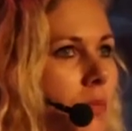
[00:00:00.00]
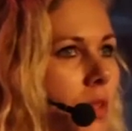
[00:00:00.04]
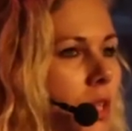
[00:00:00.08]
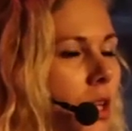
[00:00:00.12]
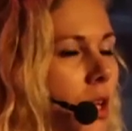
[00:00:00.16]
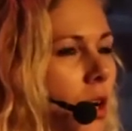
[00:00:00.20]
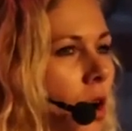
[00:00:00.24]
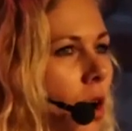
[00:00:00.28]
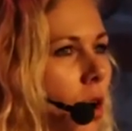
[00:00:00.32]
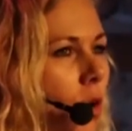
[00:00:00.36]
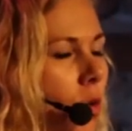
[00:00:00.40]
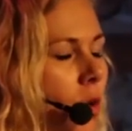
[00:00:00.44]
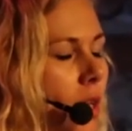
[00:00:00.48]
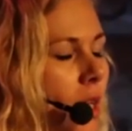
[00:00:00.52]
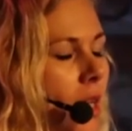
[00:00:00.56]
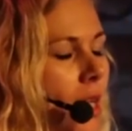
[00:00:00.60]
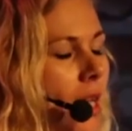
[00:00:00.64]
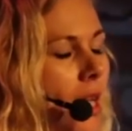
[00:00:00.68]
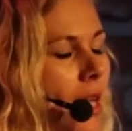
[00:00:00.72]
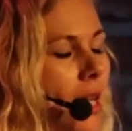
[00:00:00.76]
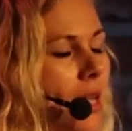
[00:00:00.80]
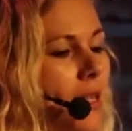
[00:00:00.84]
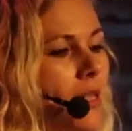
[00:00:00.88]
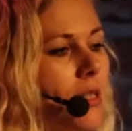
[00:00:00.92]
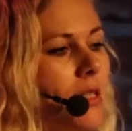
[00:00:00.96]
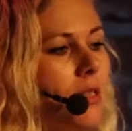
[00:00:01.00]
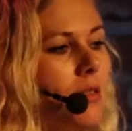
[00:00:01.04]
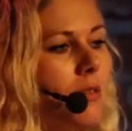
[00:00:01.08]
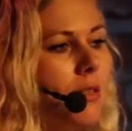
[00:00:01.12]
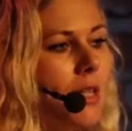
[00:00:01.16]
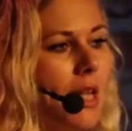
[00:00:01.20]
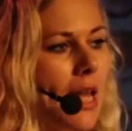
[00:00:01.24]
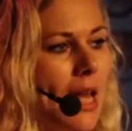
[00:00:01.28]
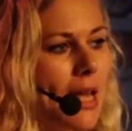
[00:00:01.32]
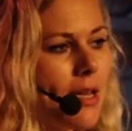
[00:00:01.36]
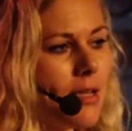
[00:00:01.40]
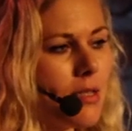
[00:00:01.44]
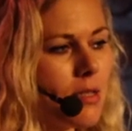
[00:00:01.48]
the older kids
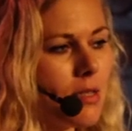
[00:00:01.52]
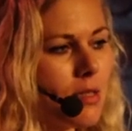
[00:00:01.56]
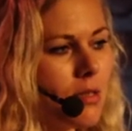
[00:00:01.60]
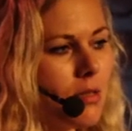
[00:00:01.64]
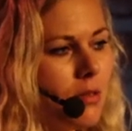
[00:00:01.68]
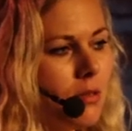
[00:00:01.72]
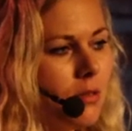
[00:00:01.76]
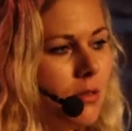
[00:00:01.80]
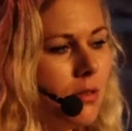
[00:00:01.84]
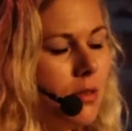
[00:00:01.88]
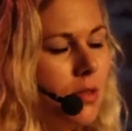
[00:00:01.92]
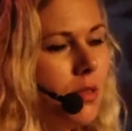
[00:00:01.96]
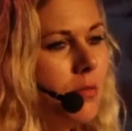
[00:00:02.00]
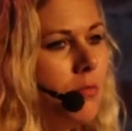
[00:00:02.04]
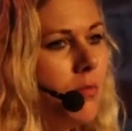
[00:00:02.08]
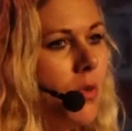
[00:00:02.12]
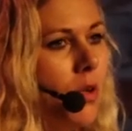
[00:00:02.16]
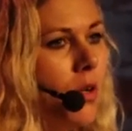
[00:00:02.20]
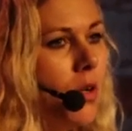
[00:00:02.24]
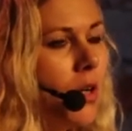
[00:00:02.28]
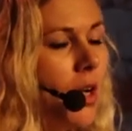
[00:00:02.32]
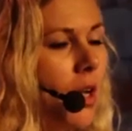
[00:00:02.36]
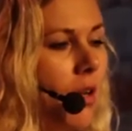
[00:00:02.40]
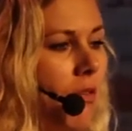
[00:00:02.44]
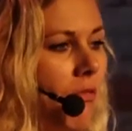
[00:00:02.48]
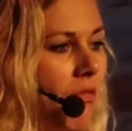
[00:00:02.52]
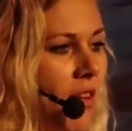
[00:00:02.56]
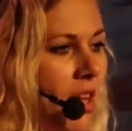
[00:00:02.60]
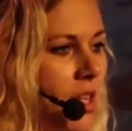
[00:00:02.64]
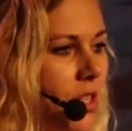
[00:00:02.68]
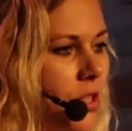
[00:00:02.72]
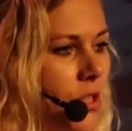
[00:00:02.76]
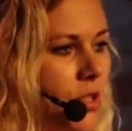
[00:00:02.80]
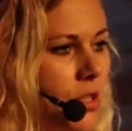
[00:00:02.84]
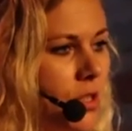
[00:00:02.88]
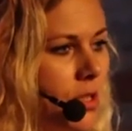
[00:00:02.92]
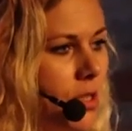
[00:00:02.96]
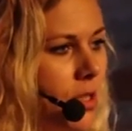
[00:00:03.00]
get the more
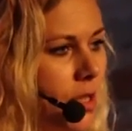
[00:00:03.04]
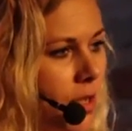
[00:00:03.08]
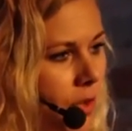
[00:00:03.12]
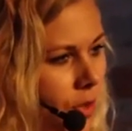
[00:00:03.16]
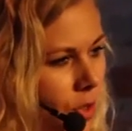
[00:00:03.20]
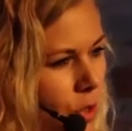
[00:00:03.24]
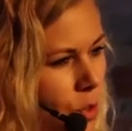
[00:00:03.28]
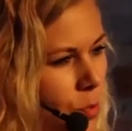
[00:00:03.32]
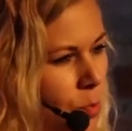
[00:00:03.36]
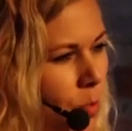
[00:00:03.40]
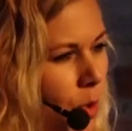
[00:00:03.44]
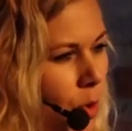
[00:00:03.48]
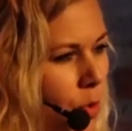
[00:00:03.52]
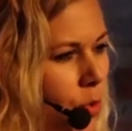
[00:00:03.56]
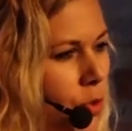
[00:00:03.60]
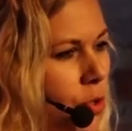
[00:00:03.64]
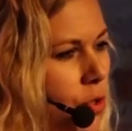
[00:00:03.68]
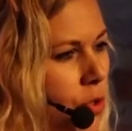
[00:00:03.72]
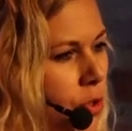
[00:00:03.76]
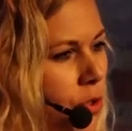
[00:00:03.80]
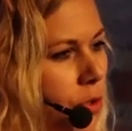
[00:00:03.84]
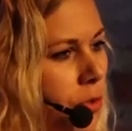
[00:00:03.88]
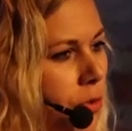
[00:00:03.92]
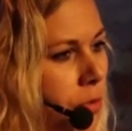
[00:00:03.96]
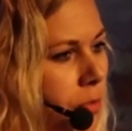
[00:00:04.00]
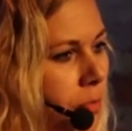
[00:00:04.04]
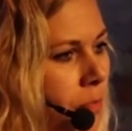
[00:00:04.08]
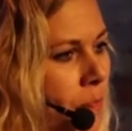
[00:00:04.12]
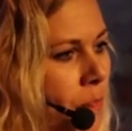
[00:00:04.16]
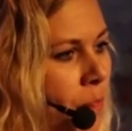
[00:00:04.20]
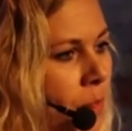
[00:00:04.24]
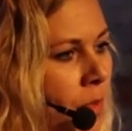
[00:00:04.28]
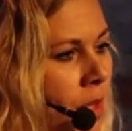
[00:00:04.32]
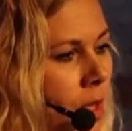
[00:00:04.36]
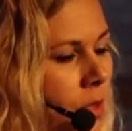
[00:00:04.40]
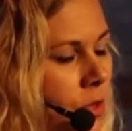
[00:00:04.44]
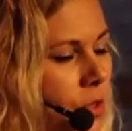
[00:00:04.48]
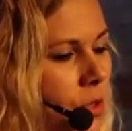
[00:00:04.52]
conventions they're exposed to.
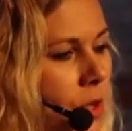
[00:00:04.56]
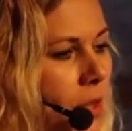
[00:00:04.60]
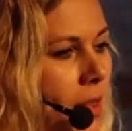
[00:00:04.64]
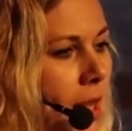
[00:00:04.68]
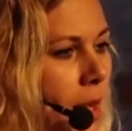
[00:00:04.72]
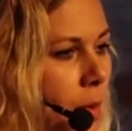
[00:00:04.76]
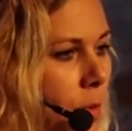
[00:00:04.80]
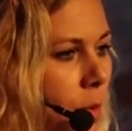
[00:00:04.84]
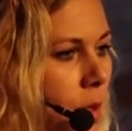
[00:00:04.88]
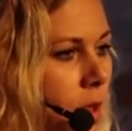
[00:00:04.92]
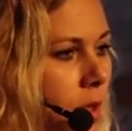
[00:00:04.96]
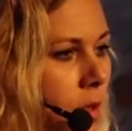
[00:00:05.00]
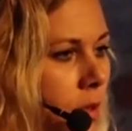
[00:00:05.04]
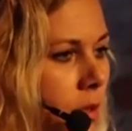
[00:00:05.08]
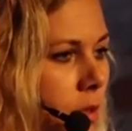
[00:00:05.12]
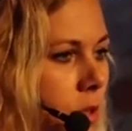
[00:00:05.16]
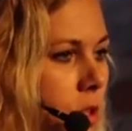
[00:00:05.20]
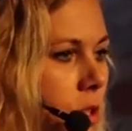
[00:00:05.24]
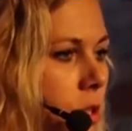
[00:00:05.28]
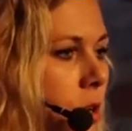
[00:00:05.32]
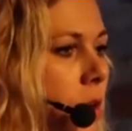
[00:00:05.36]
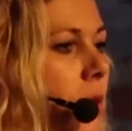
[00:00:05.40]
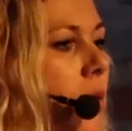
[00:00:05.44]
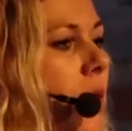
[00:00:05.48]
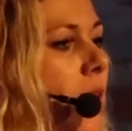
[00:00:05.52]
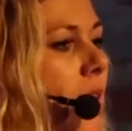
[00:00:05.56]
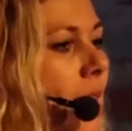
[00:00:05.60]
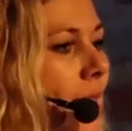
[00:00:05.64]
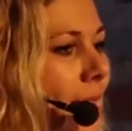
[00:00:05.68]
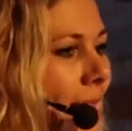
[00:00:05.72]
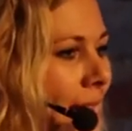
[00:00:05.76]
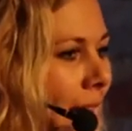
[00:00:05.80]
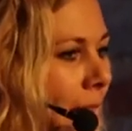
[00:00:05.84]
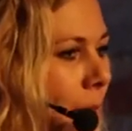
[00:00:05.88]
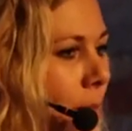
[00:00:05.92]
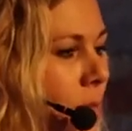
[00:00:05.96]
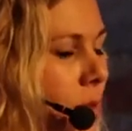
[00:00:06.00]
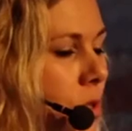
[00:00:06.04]
So they will slowly
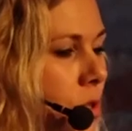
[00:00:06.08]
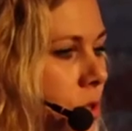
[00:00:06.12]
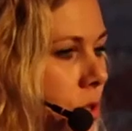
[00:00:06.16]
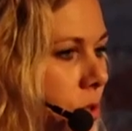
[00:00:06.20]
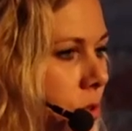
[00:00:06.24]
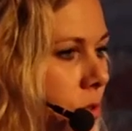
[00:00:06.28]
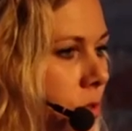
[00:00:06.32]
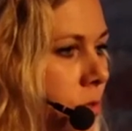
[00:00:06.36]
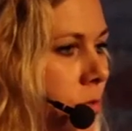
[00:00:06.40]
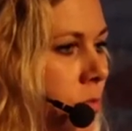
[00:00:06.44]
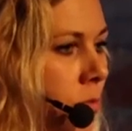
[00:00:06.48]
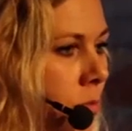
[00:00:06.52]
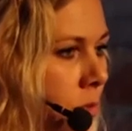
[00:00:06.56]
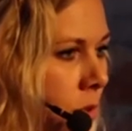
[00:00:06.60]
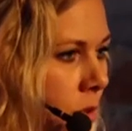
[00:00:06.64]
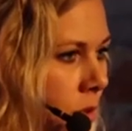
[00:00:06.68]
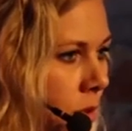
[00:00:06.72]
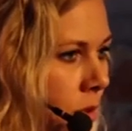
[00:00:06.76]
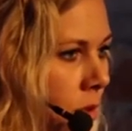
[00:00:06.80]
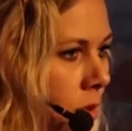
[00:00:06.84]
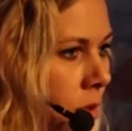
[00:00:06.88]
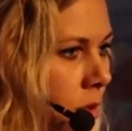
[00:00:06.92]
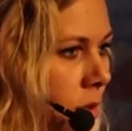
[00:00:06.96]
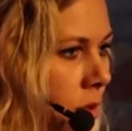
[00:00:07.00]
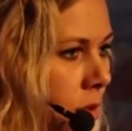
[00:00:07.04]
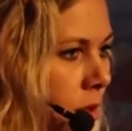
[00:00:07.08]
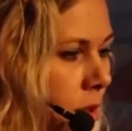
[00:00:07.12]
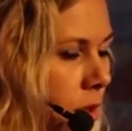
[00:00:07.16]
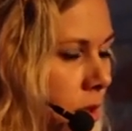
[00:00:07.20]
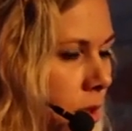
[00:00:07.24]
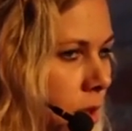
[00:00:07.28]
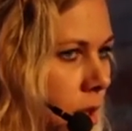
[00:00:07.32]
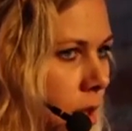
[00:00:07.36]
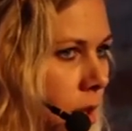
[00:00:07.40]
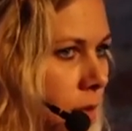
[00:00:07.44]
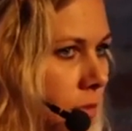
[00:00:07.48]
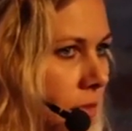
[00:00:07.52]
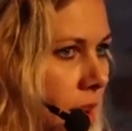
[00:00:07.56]
adapt to more
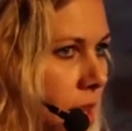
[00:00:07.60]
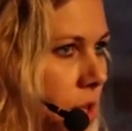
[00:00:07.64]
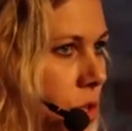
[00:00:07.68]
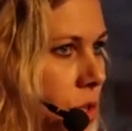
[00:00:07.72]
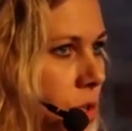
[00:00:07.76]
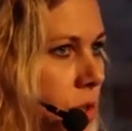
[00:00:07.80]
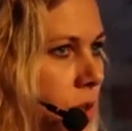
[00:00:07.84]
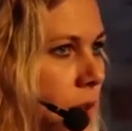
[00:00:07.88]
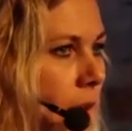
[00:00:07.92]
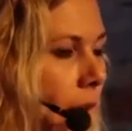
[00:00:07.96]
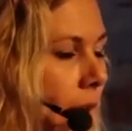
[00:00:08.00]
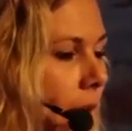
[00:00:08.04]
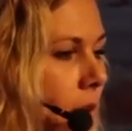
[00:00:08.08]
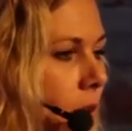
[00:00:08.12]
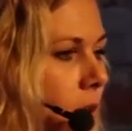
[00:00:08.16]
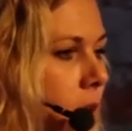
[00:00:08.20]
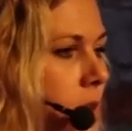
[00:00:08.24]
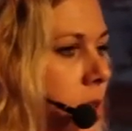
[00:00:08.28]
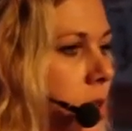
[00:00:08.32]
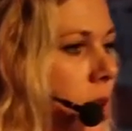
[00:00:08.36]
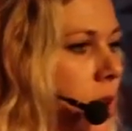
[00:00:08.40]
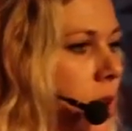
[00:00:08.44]
conventional icons